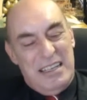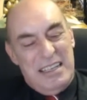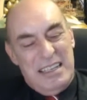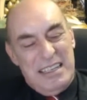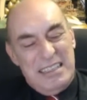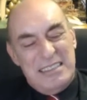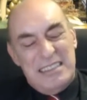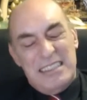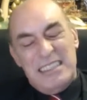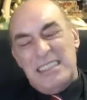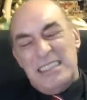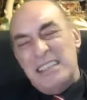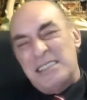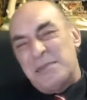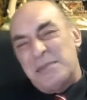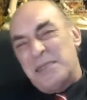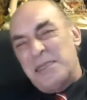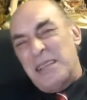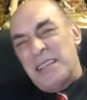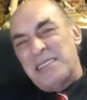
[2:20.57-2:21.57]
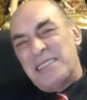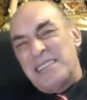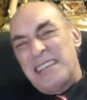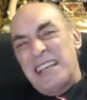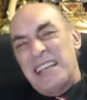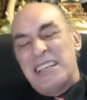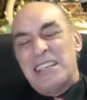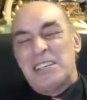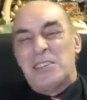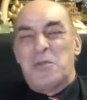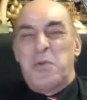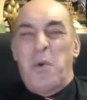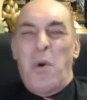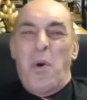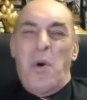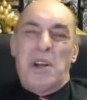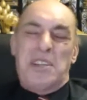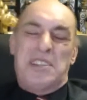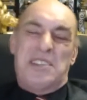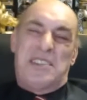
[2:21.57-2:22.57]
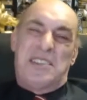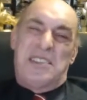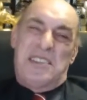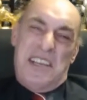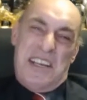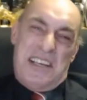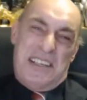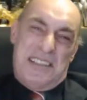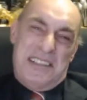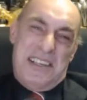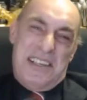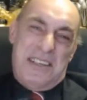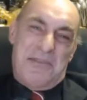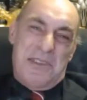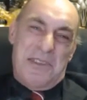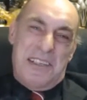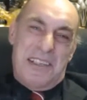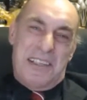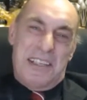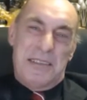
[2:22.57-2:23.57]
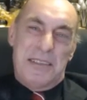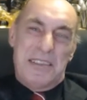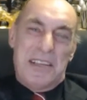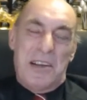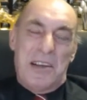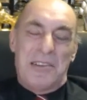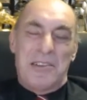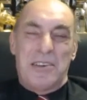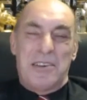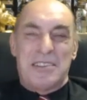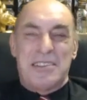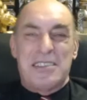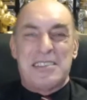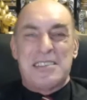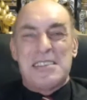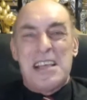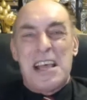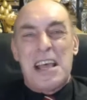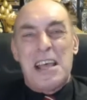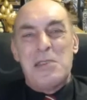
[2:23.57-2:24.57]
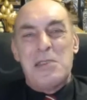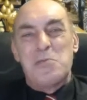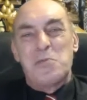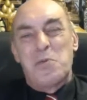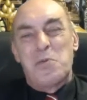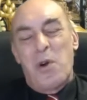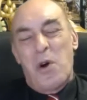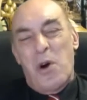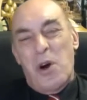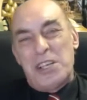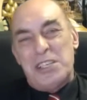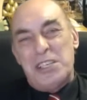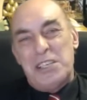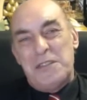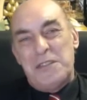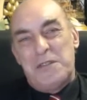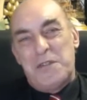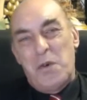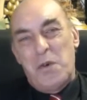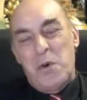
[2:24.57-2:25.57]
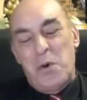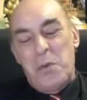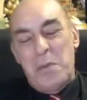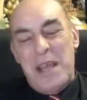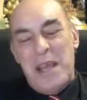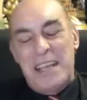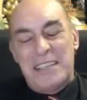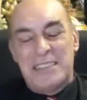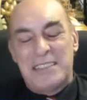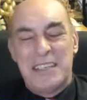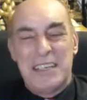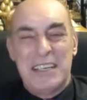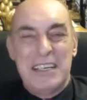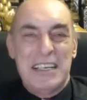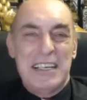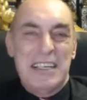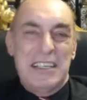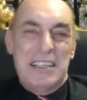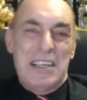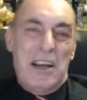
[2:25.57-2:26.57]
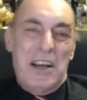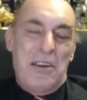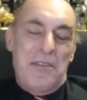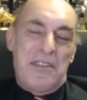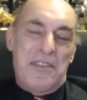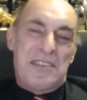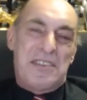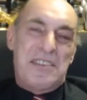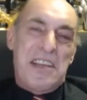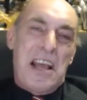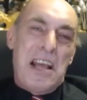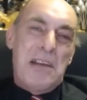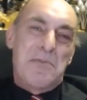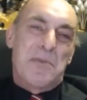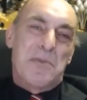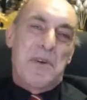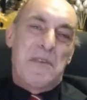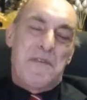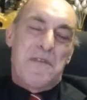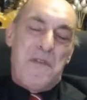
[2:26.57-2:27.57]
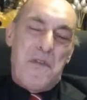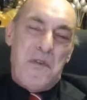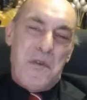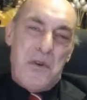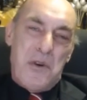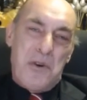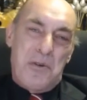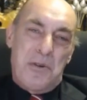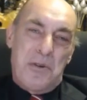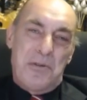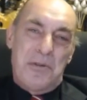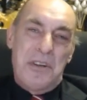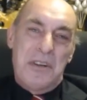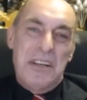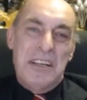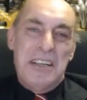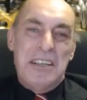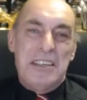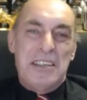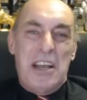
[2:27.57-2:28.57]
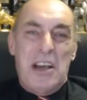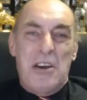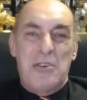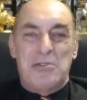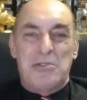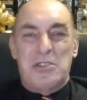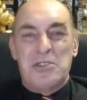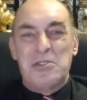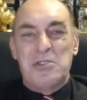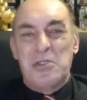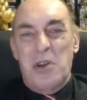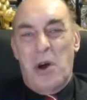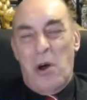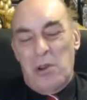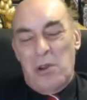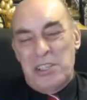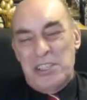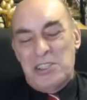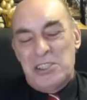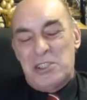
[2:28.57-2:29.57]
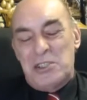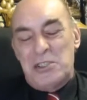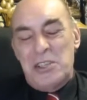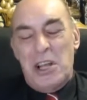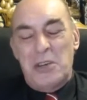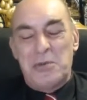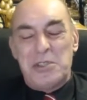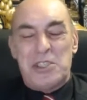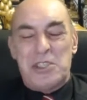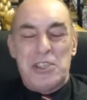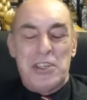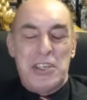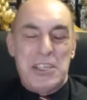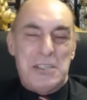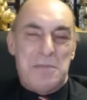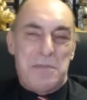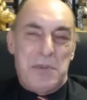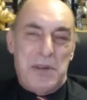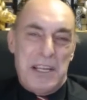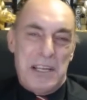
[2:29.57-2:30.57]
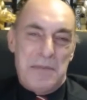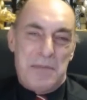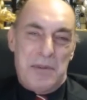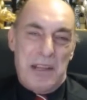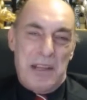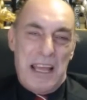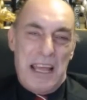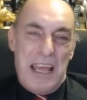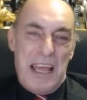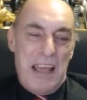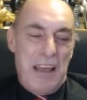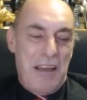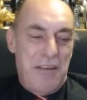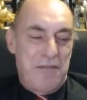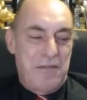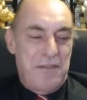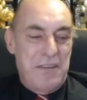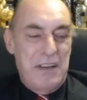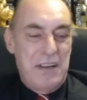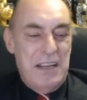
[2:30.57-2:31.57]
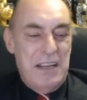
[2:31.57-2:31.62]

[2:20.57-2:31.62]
it's getting quite sickening, really. Like the same writing format, the same referral to knowledge which these people have.